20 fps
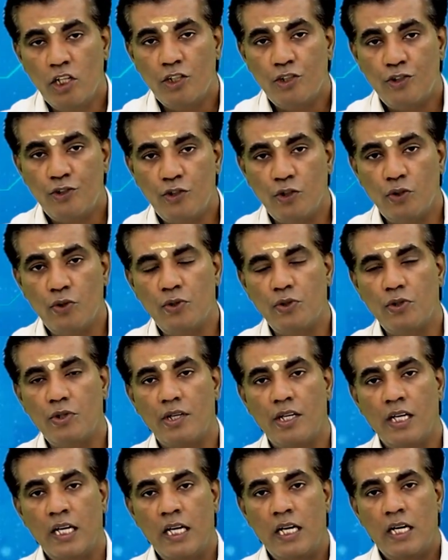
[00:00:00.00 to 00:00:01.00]
So,
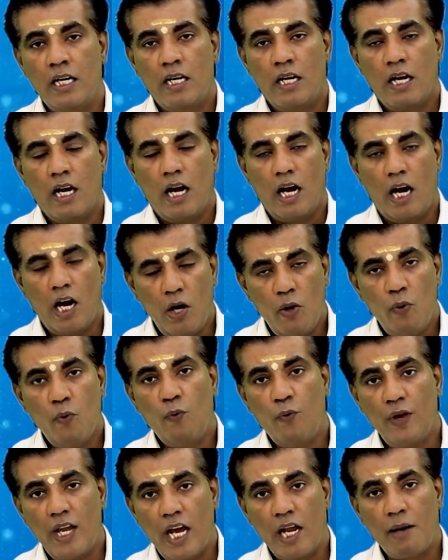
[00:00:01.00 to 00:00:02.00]
how
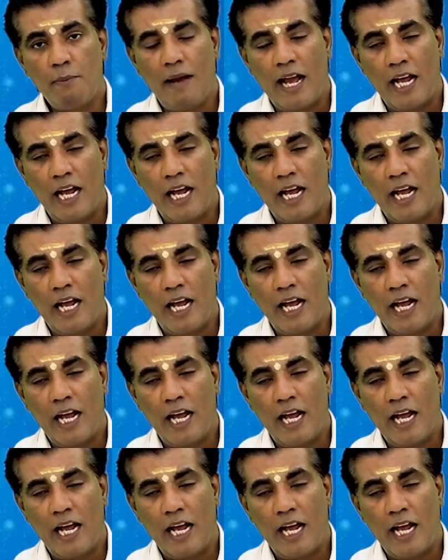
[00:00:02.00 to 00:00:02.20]
we are